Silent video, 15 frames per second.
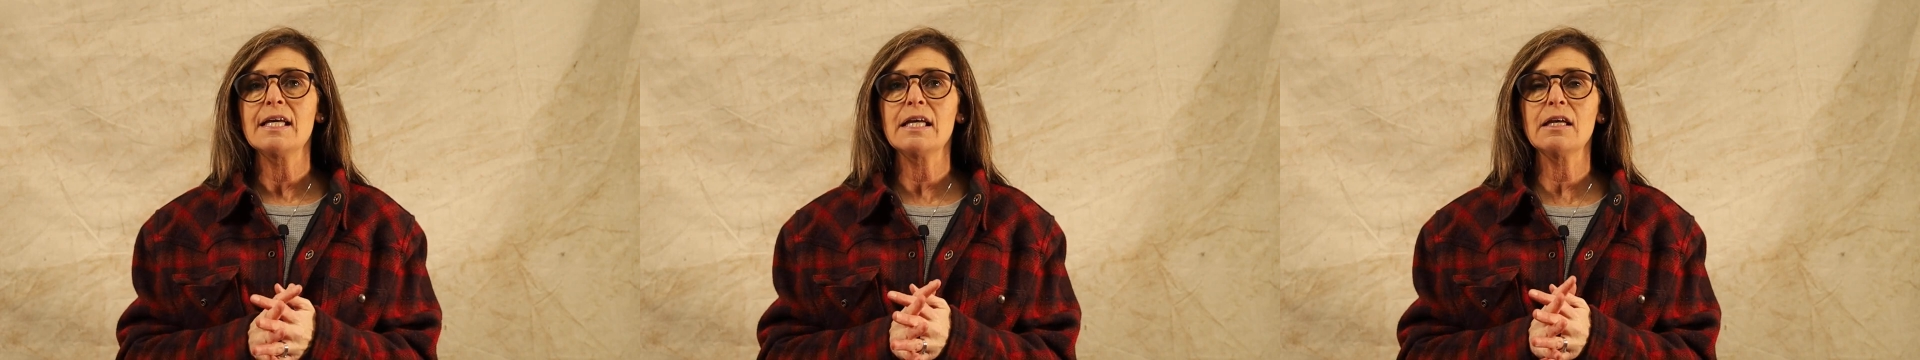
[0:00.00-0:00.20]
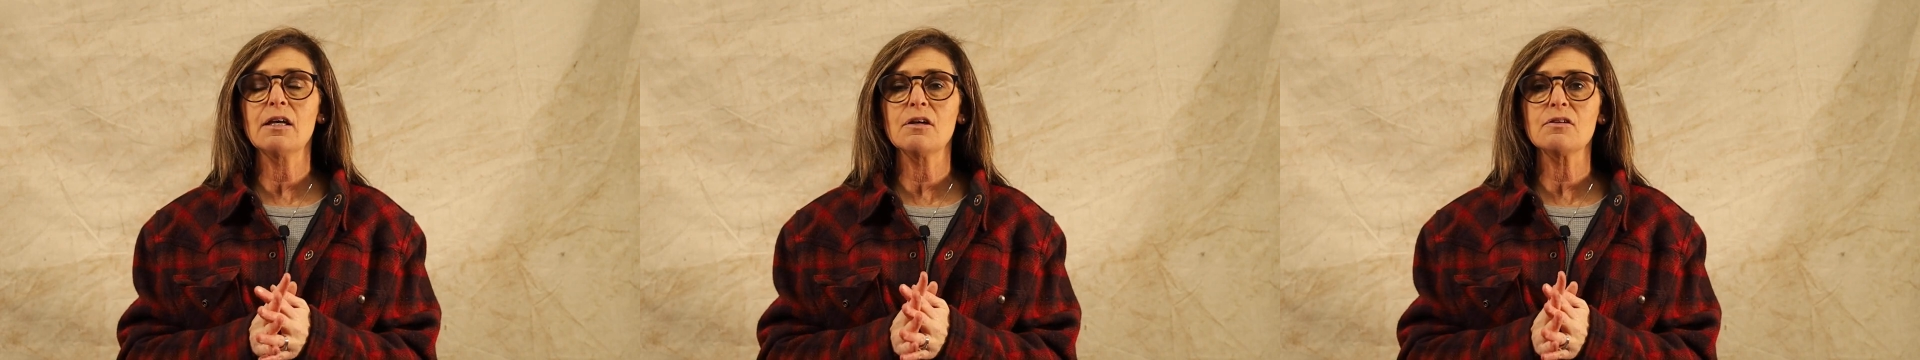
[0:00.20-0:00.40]

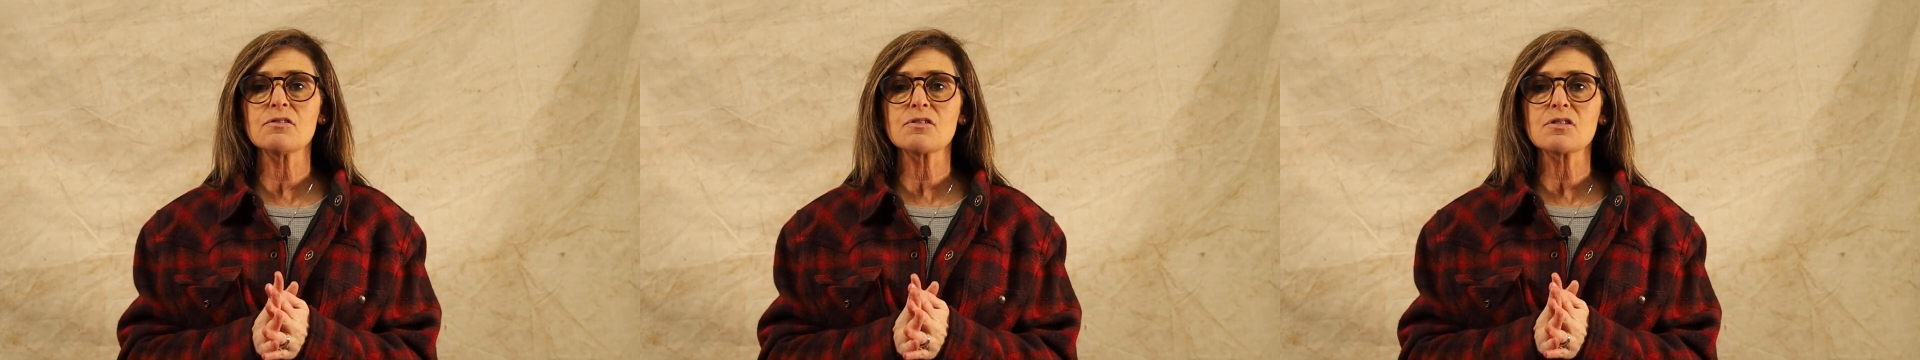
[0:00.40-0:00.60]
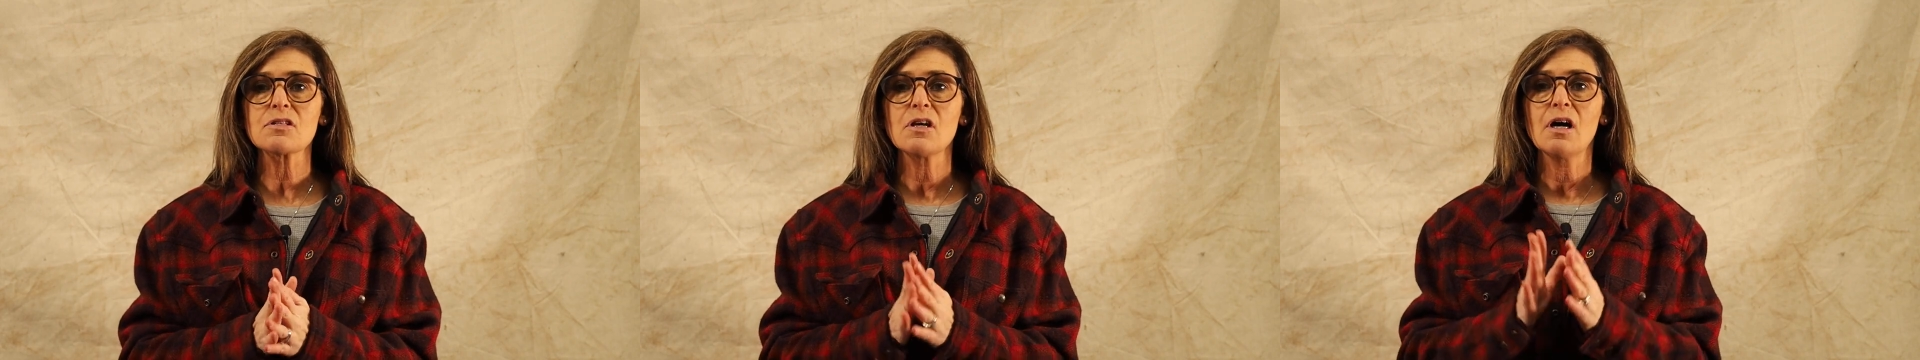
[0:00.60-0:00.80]

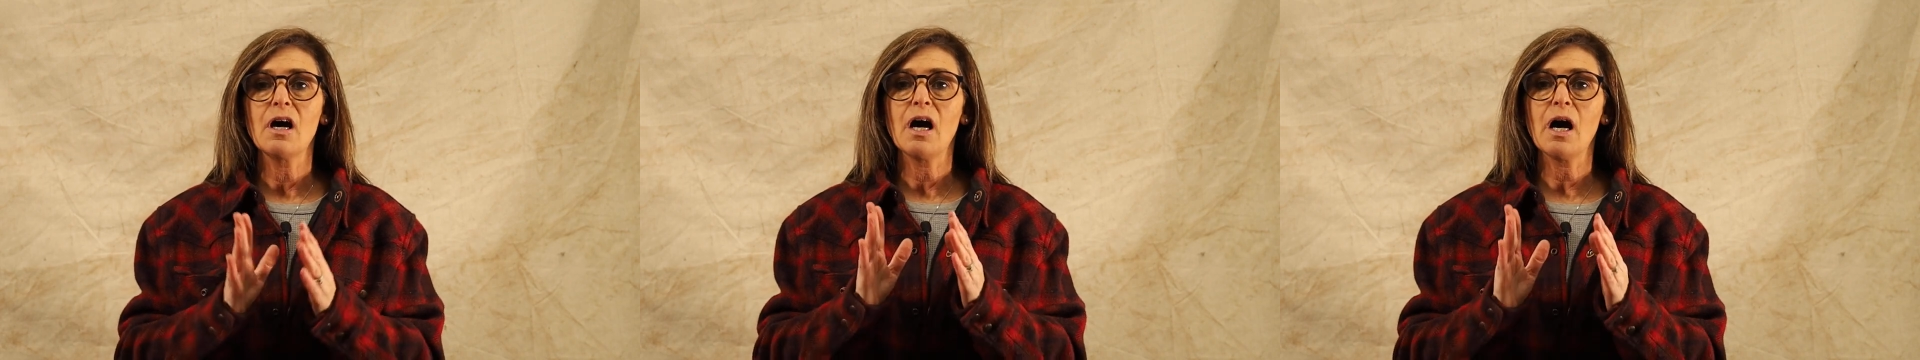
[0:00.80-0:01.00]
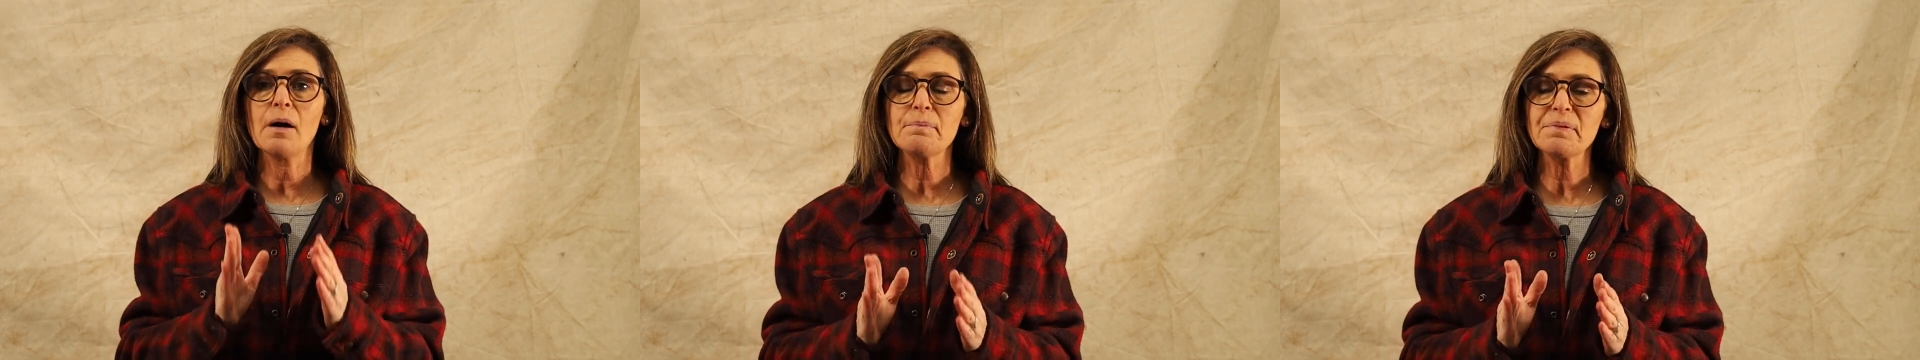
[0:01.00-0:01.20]
is
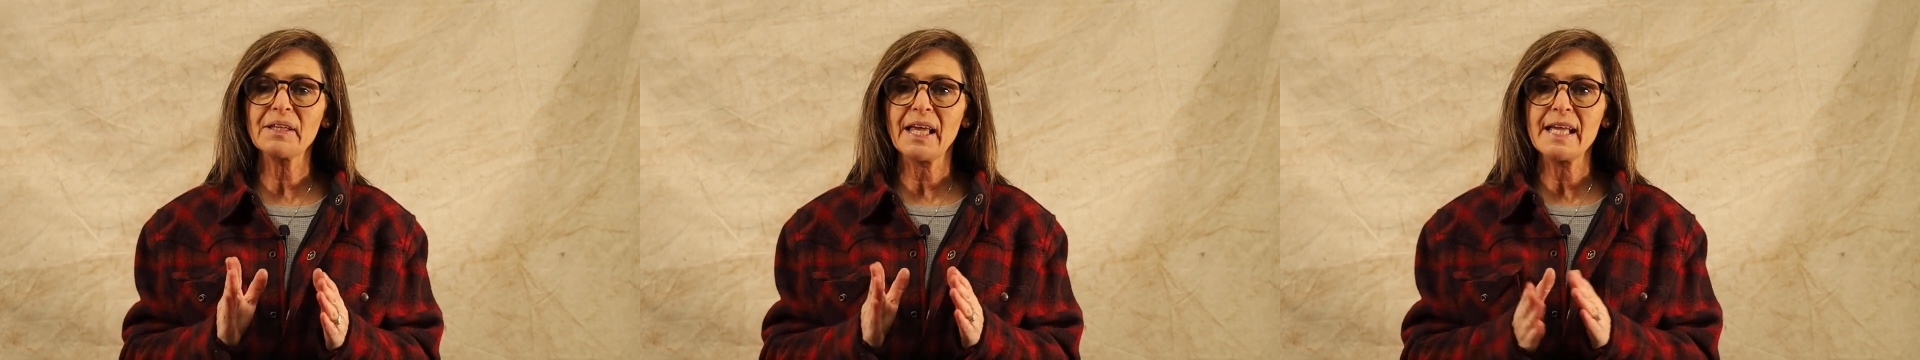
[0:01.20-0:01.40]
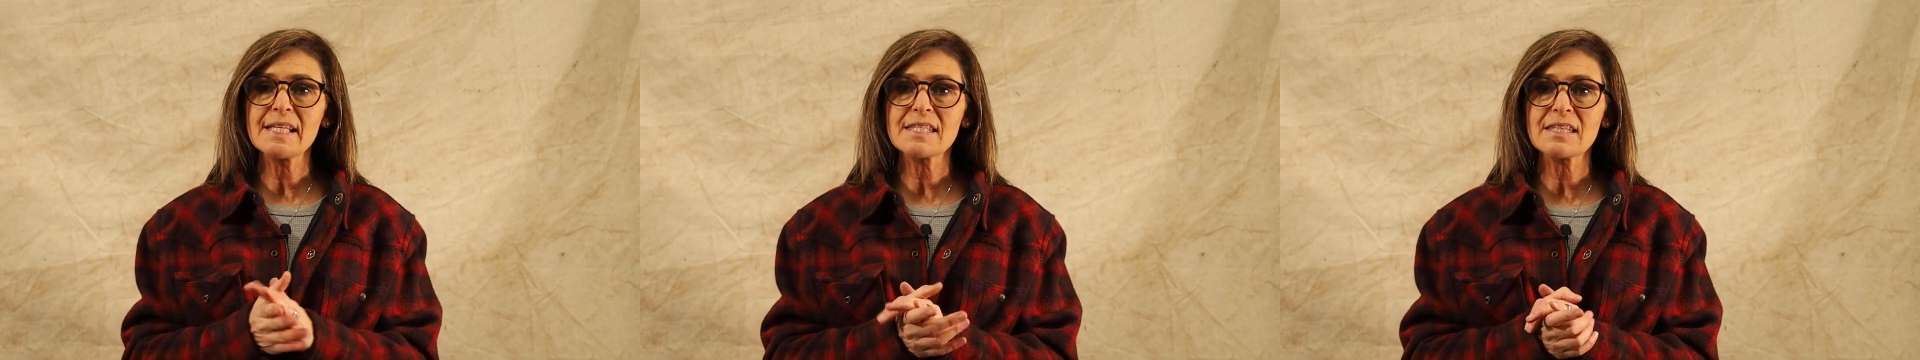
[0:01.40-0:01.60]
a
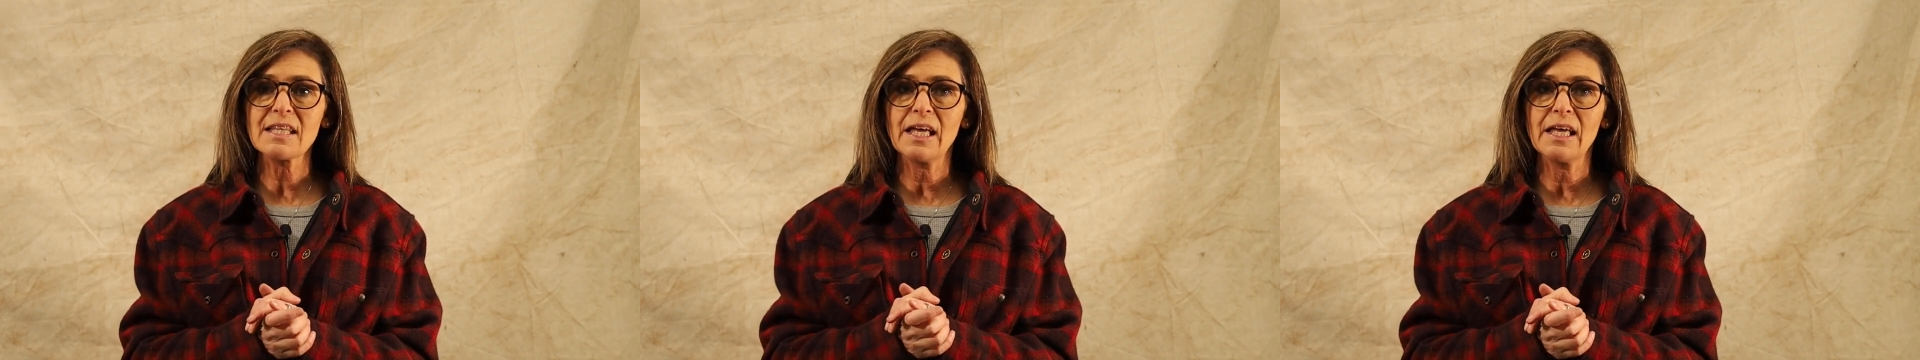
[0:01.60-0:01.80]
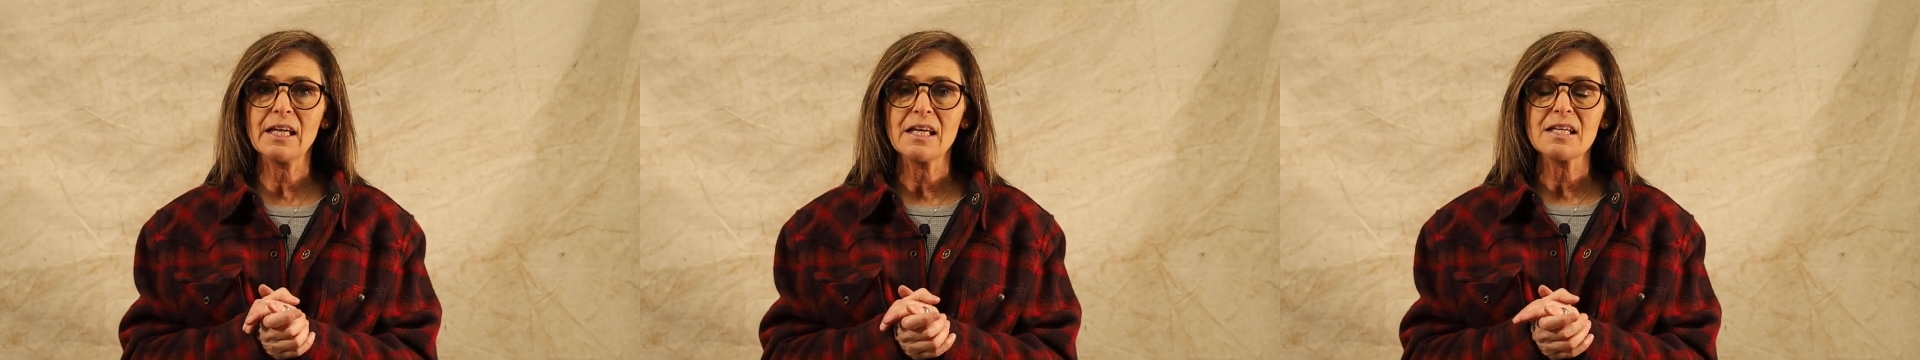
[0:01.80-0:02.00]
place
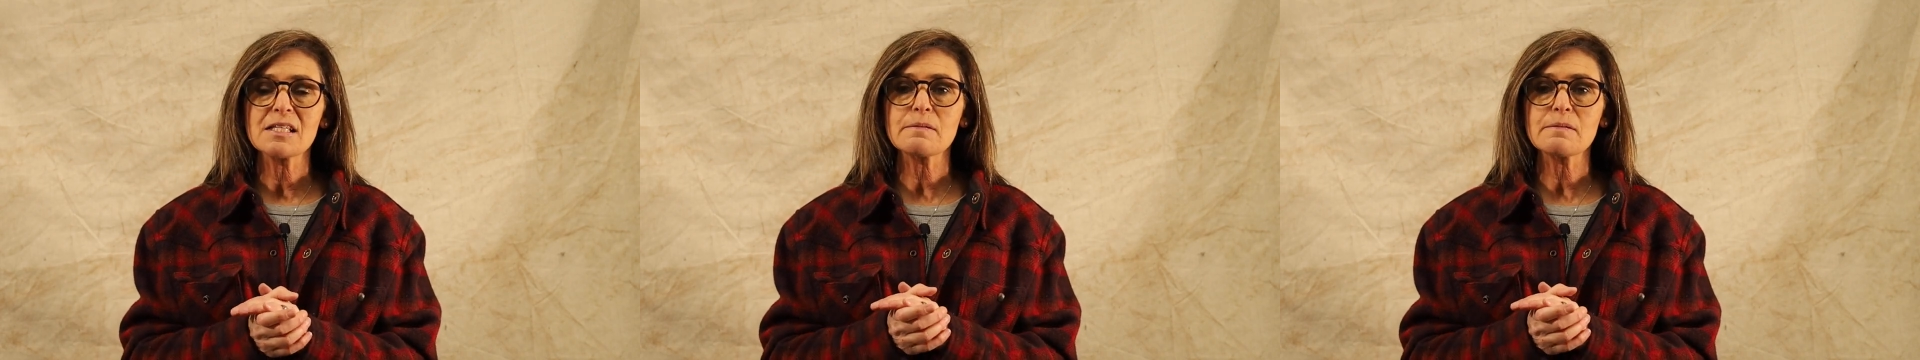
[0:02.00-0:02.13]
that